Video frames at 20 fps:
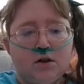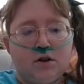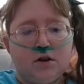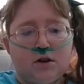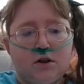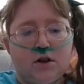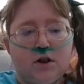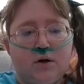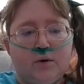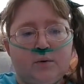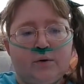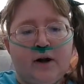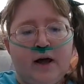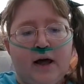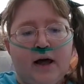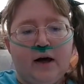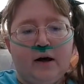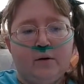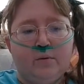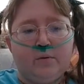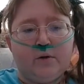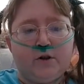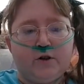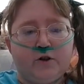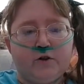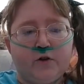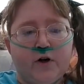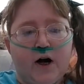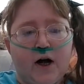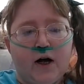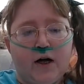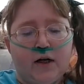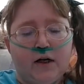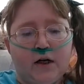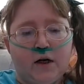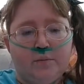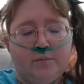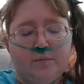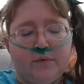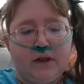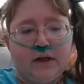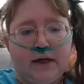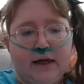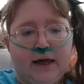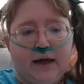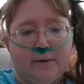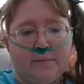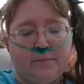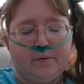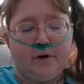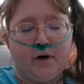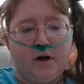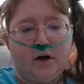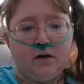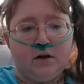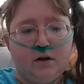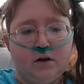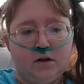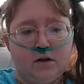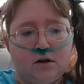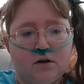So now we're drawing up the capra.